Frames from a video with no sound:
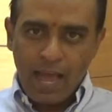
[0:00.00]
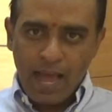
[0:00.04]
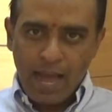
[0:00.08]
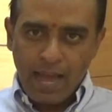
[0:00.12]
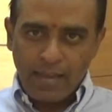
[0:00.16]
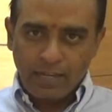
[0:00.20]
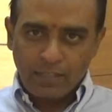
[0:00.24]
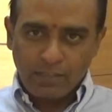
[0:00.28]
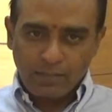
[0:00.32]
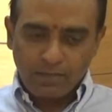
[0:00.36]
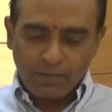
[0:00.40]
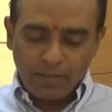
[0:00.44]

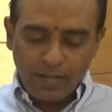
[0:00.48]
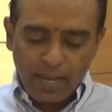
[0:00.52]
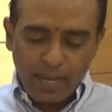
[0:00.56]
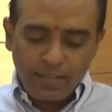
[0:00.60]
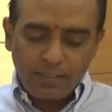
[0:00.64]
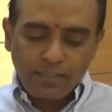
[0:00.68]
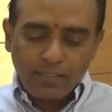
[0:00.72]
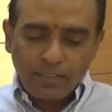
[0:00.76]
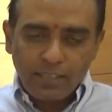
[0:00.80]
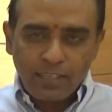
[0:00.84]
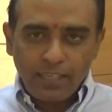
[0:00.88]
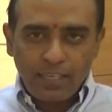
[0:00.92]
I
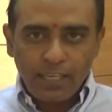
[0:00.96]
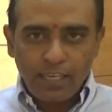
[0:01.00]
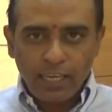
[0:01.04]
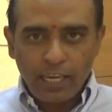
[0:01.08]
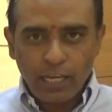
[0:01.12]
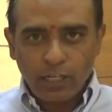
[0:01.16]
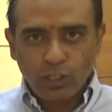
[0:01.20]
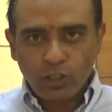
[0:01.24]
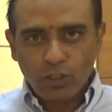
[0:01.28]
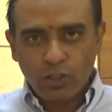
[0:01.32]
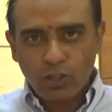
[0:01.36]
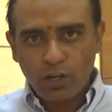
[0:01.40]
see
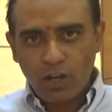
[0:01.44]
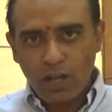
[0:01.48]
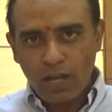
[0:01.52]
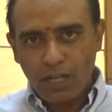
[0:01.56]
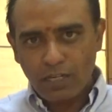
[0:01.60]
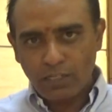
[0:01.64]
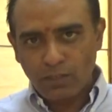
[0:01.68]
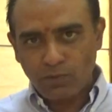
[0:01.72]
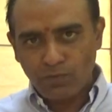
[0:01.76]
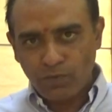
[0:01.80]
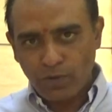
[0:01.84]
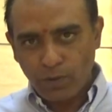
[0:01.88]
a
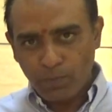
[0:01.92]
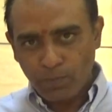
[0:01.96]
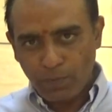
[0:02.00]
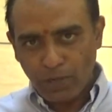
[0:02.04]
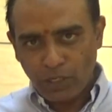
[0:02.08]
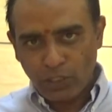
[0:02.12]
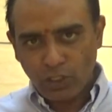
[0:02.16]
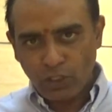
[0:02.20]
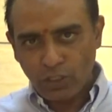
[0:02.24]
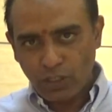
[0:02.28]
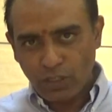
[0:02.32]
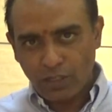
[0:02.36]

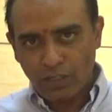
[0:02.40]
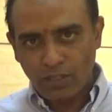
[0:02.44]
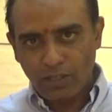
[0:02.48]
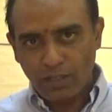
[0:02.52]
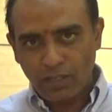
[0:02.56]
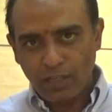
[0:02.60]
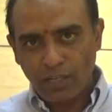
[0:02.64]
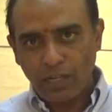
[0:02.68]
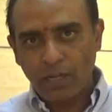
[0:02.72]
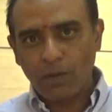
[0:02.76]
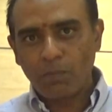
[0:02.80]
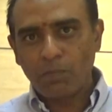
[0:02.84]
transformation
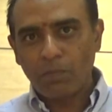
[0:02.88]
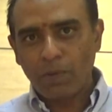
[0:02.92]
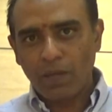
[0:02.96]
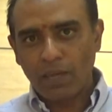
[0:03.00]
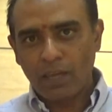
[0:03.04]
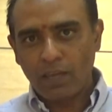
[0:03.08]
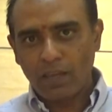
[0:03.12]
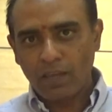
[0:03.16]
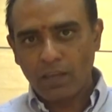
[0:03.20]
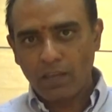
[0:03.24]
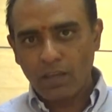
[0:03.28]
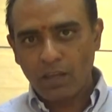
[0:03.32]
in
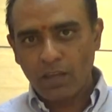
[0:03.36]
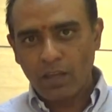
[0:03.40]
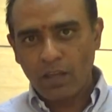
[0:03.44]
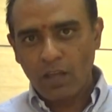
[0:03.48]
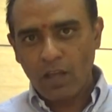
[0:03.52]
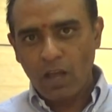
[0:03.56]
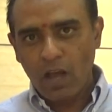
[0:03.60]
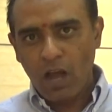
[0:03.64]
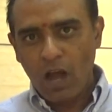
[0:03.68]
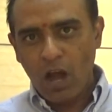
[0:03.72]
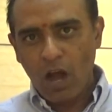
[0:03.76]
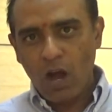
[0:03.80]
me,
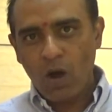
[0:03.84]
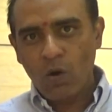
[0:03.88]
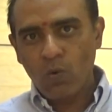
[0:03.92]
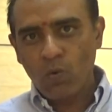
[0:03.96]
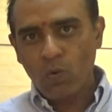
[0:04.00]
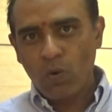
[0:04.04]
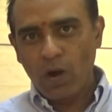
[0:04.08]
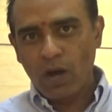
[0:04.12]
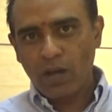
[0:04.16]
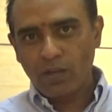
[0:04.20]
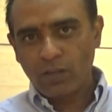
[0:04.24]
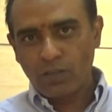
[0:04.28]

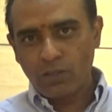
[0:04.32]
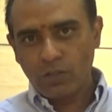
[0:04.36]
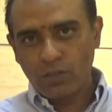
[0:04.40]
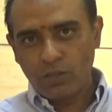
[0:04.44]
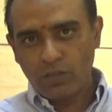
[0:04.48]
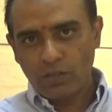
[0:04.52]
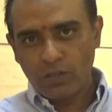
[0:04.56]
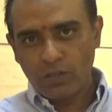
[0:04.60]
how I